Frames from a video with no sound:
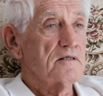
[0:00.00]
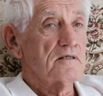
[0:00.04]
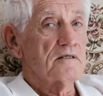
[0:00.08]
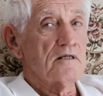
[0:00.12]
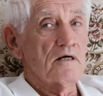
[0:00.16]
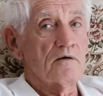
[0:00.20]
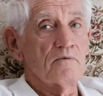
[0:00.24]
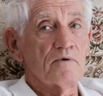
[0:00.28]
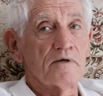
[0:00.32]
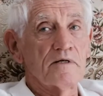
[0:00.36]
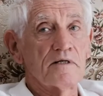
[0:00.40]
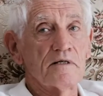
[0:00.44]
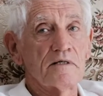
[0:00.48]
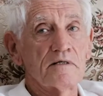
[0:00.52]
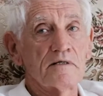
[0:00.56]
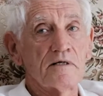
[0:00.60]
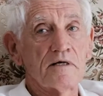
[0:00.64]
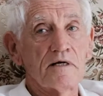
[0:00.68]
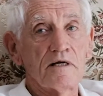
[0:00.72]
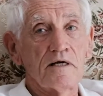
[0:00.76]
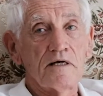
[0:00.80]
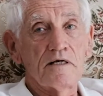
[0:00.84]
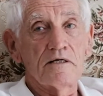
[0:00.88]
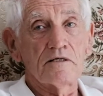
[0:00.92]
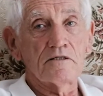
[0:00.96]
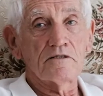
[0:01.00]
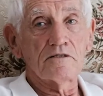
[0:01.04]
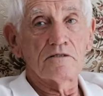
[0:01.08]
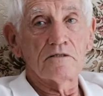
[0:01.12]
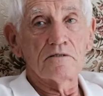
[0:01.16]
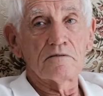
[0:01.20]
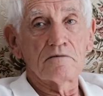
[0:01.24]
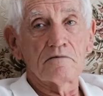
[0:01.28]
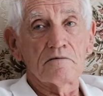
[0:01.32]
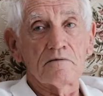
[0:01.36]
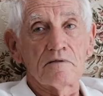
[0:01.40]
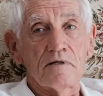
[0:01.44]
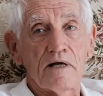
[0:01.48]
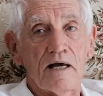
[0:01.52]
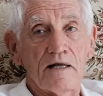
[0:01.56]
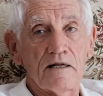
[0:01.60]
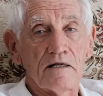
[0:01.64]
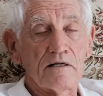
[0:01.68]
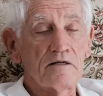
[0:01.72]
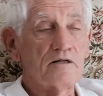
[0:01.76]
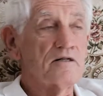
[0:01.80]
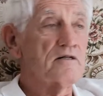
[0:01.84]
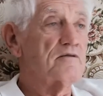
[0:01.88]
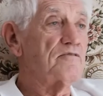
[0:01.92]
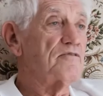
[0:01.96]
I went into Eagers and had
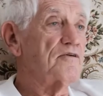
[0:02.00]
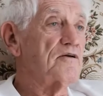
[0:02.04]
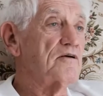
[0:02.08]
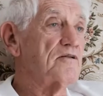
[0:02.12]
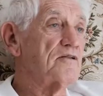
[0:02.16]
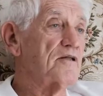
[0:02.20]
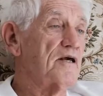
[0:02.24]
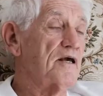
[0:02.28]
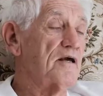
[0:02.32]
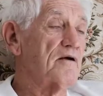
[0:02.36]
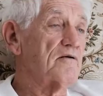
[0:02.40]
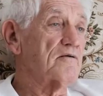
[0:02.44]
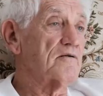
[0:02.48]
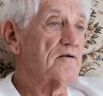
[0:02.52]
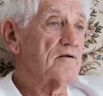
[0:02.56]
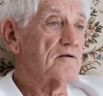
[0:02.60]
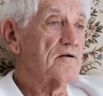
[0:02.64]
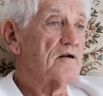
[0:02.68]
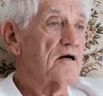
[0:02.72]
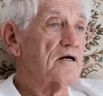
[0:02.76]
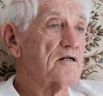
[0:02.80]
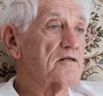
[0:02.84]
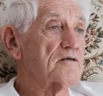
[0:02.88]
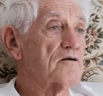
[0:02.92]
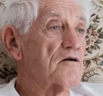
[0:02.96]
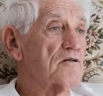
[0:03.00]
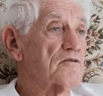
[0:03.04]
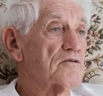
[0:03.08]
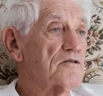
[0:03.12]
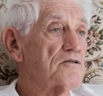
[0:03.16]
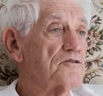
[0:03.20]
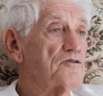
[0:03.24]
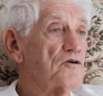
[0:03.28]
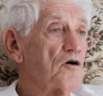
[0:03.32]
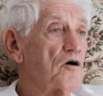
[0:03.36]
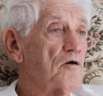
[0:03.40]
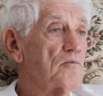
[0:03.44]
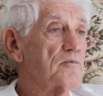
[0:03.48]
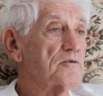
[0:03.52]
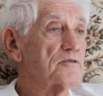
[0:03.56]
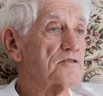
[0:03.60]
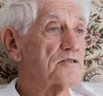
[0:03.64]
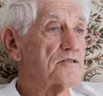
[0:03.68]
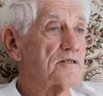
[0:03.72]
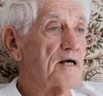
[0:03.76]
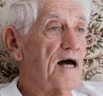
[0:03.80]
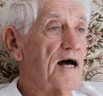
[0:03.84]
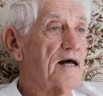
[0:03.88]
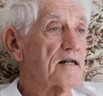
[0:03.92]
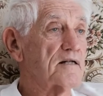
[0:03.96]
an interview there and got the job and
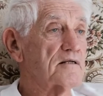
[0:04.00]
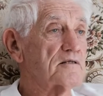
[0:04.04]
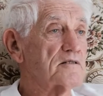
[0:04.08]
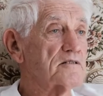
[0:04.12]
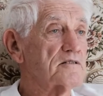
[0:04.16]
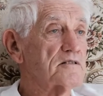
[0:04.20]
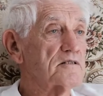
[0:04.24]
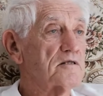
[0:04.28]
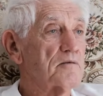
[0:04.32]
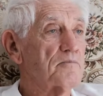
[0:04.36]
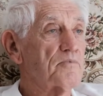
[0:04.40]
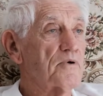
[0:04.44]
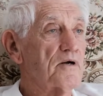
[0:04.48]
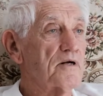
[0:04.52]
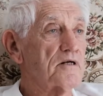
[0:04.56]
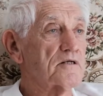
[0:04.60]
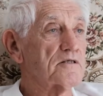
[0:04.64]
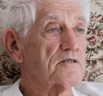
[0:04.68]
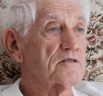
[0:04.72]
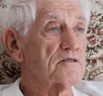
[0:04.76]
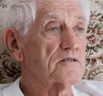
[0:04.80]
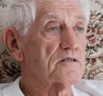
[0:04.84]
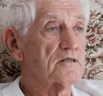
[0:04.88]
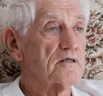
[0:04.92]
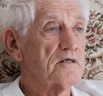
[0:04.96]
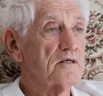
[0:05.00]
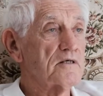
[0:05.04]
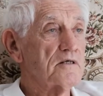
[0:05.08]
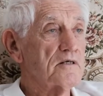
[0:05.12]
started as an apprentice